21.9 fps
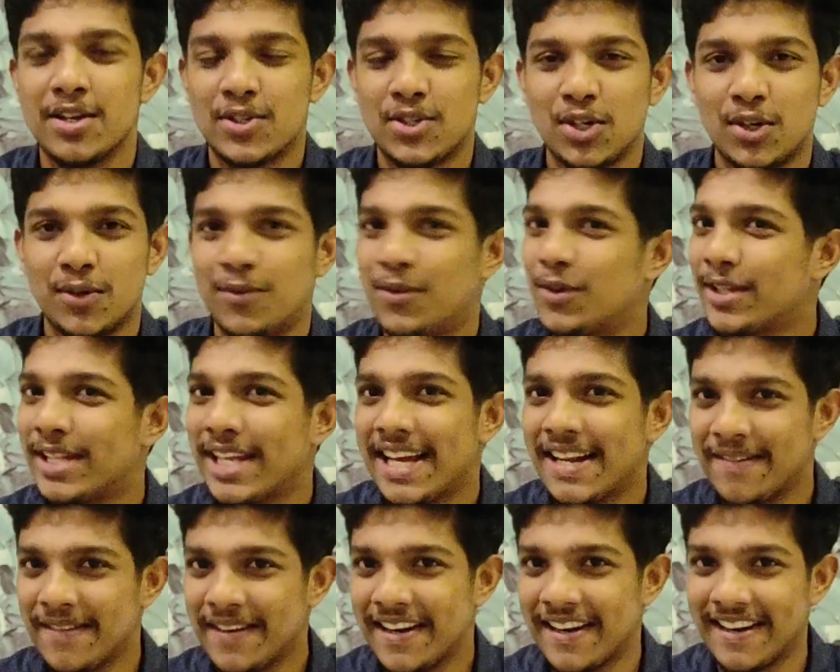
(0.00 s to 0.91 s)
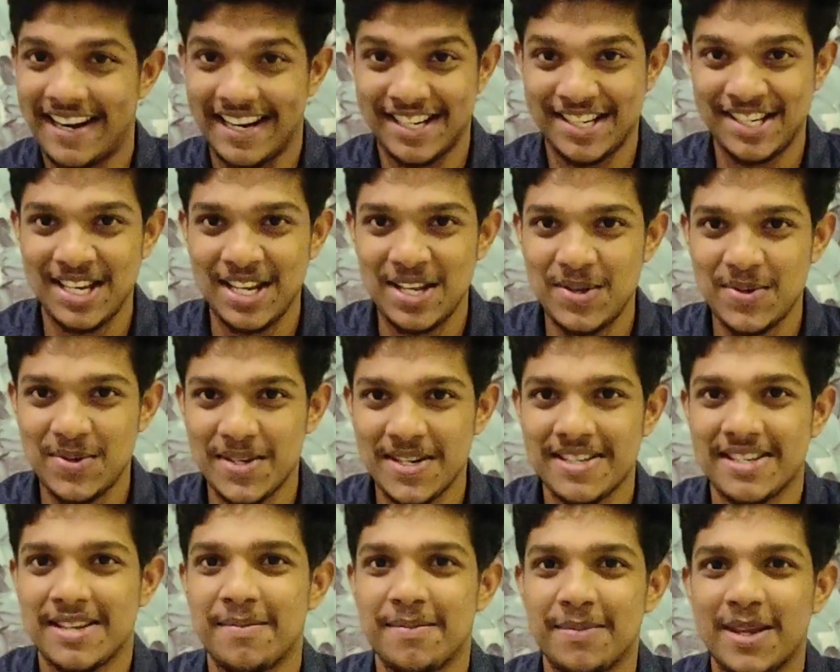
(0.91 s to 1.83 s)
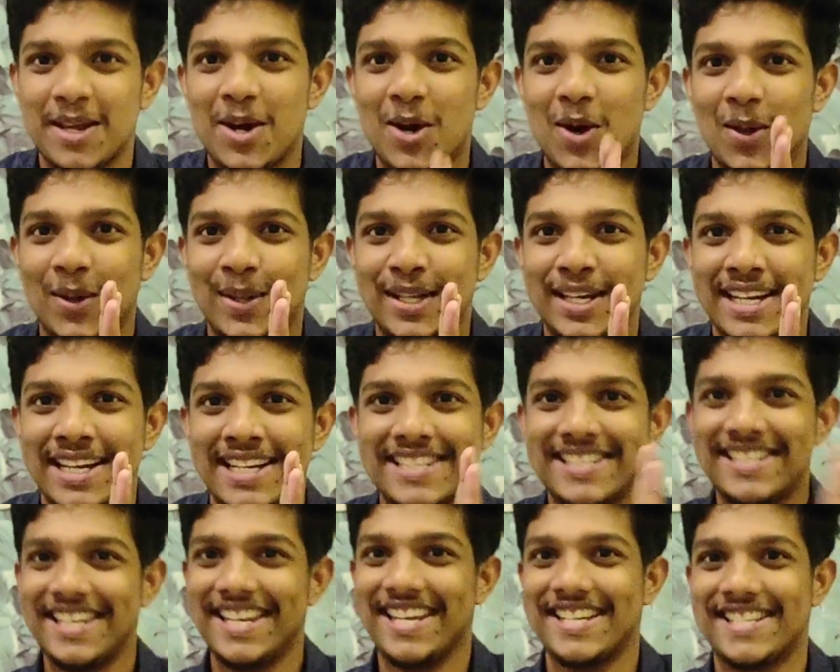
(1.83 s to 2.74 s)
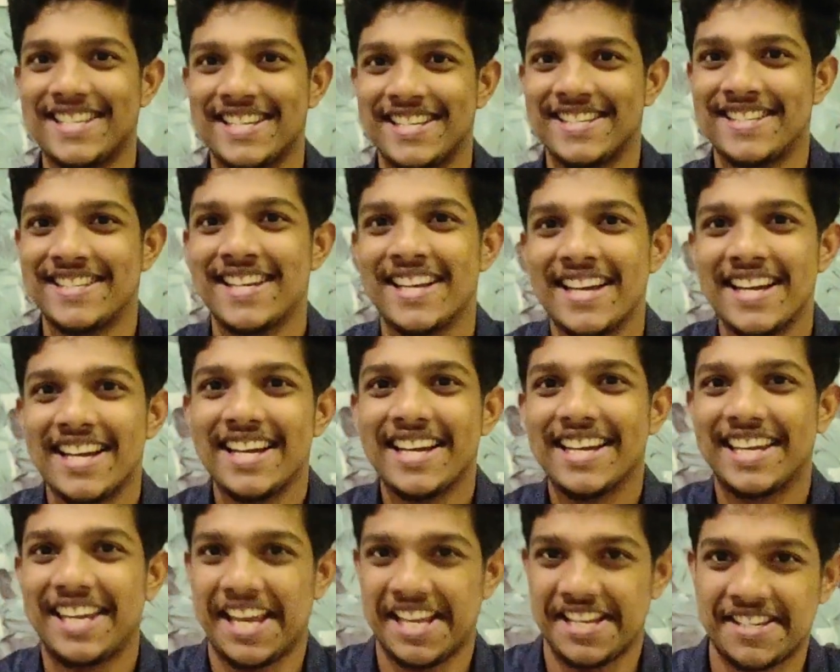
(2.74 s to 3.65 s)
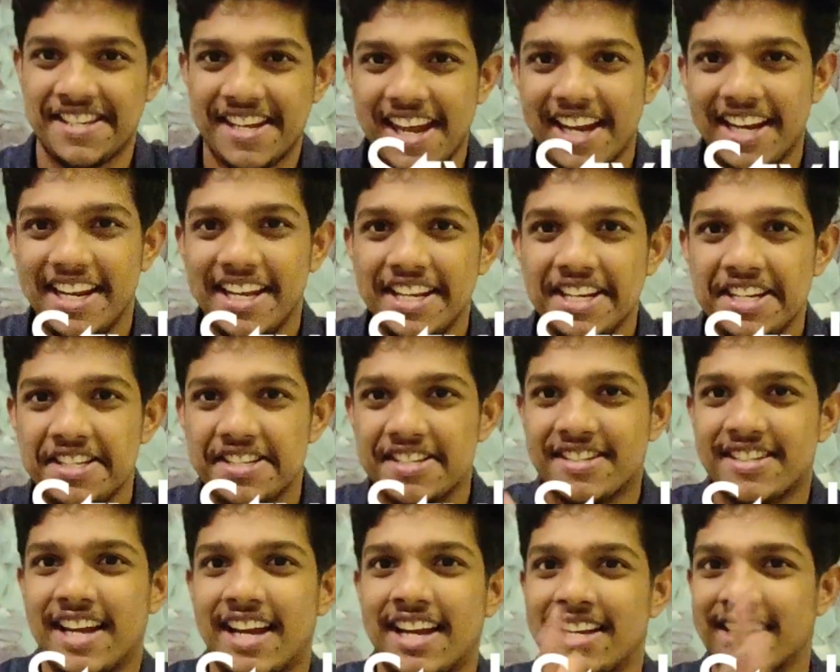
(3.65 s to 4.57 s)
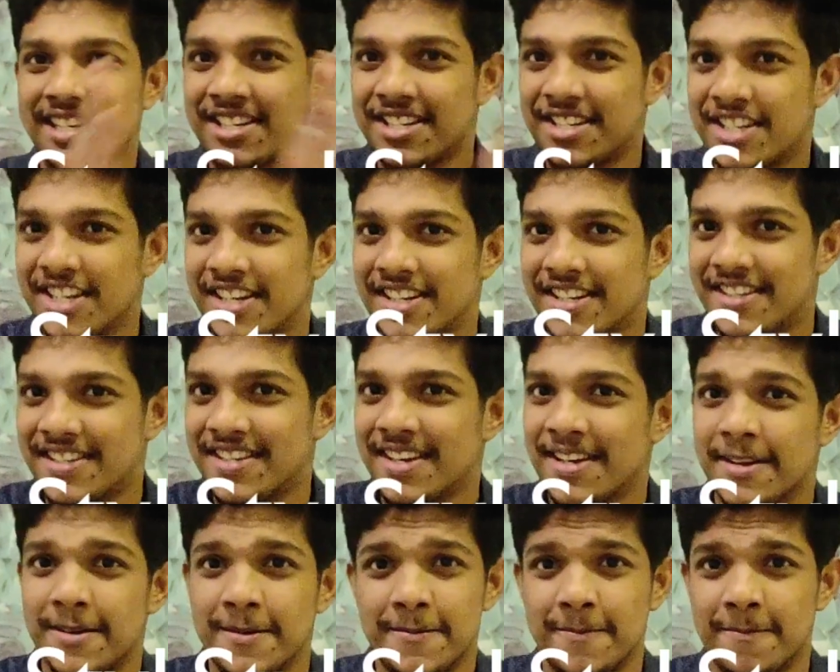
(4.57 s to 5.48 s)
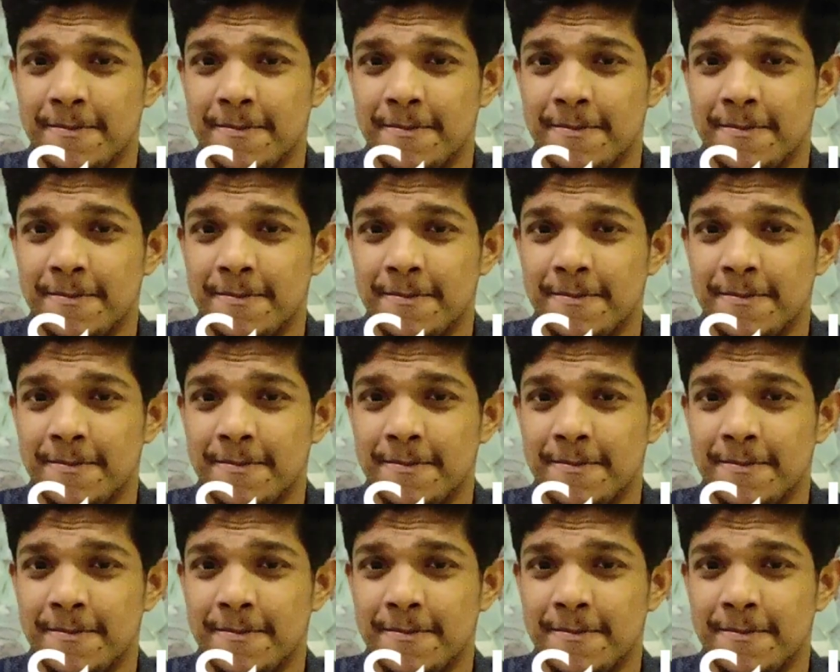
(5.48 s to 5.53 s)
So for that, we are actually using something called CSS, Cascading Style Sheets.